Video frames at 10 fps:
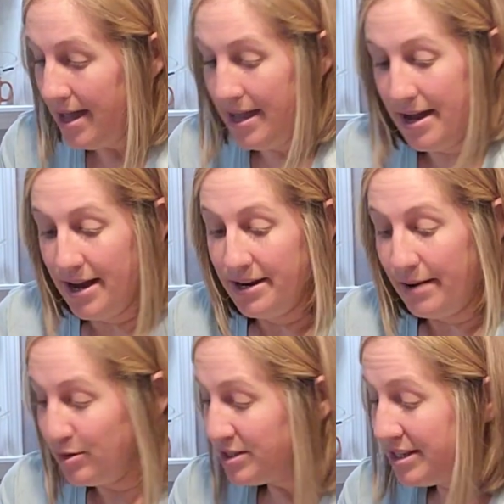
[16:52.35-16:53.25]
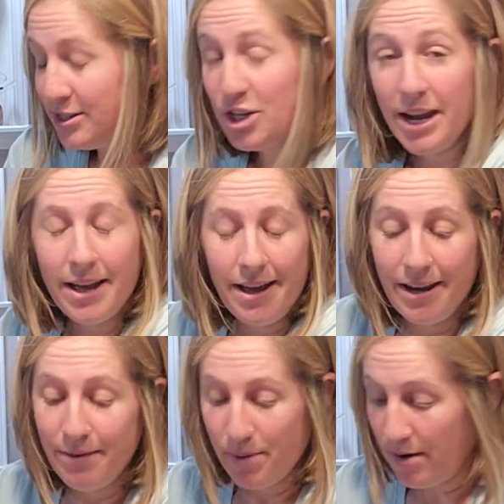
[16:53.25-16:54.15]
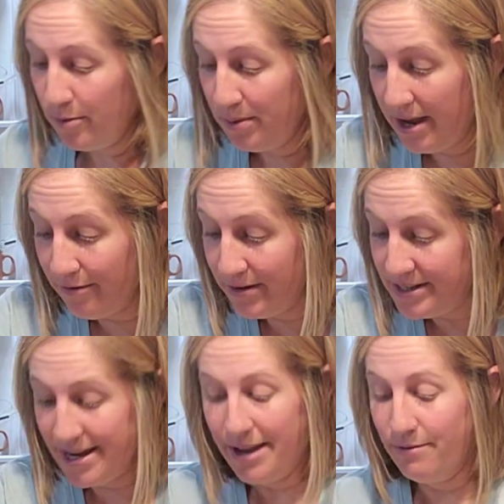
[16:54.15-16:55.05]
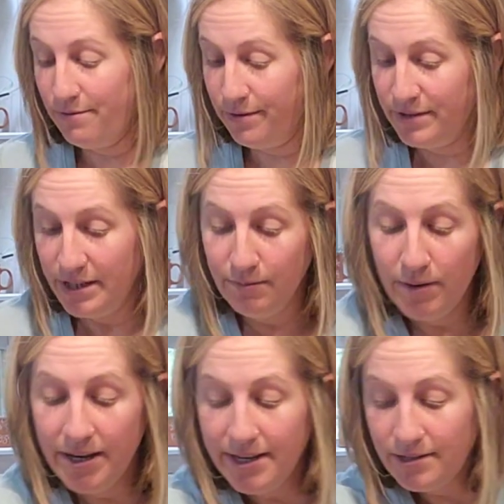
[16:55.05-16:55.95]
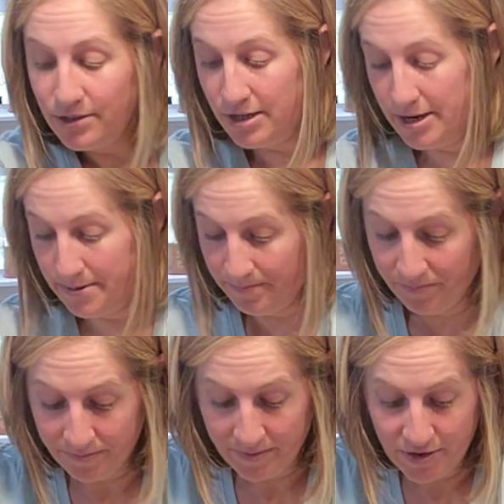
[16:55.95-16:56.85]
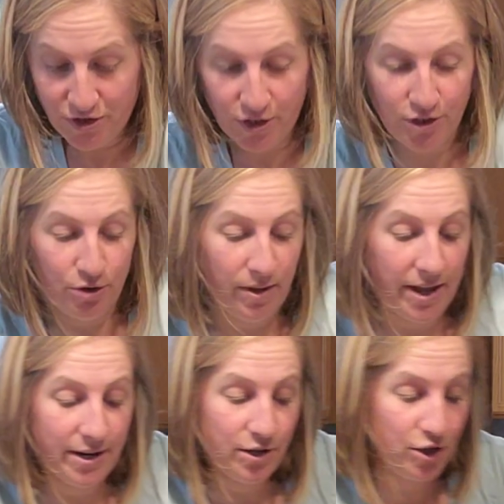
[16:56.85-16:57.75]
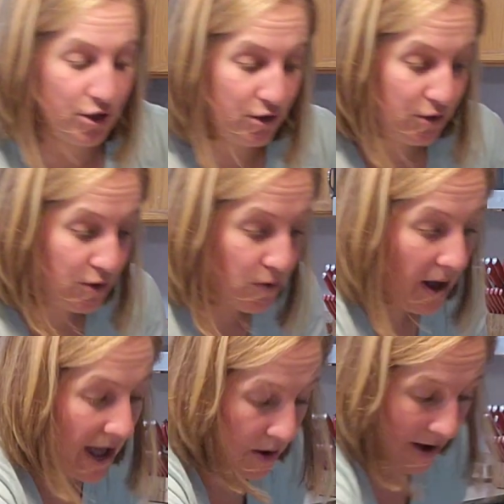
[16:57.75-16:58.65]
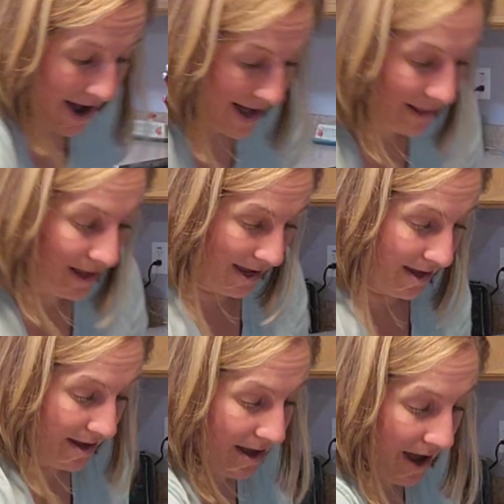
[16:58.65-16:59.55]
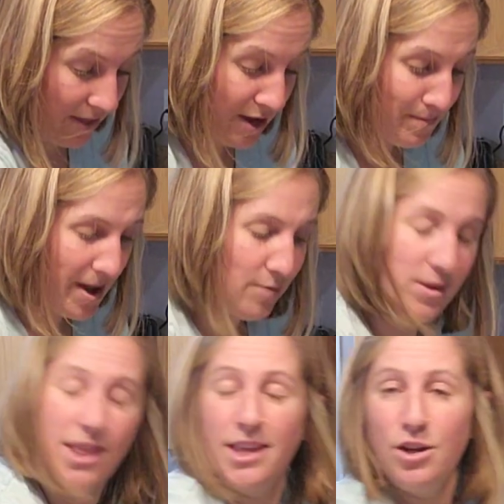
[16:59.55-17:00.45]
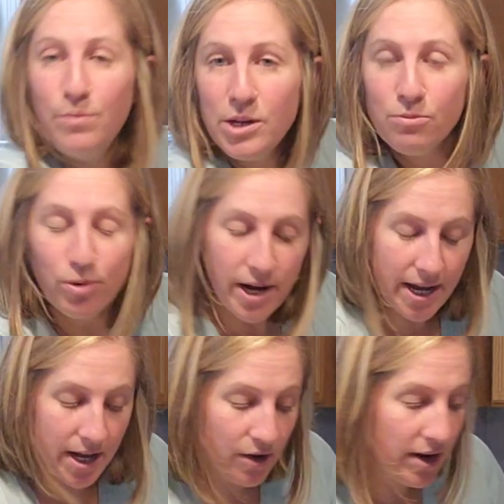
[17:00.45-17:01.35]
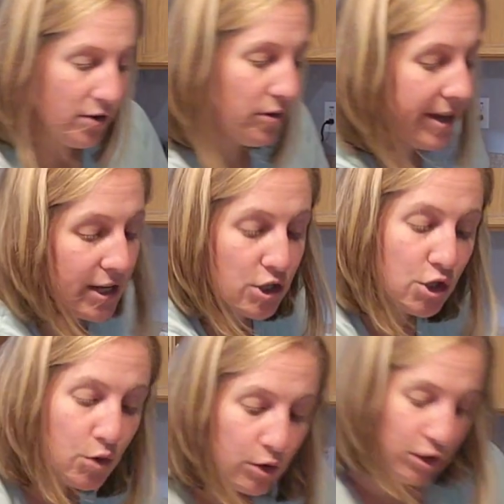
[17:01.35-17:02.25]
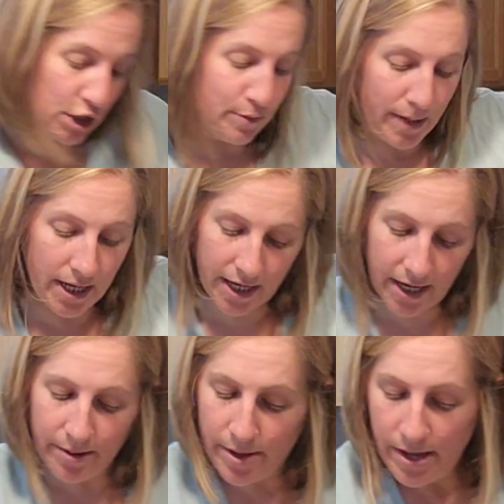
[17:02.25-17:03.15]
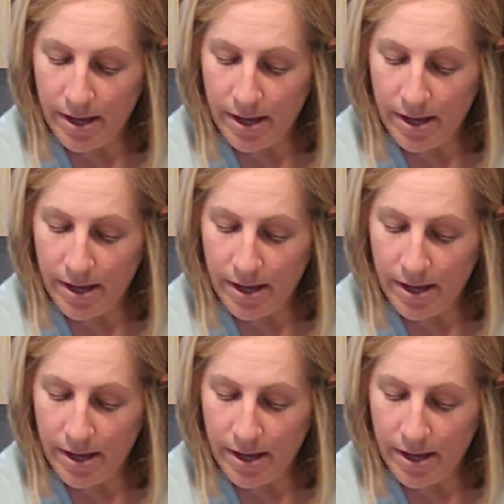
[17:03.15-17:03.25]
And I'm just gonna check on it probably every 10-15 minutes just to get it to how I like it. I like mine with a little bit of brown. I don't like it too crispy.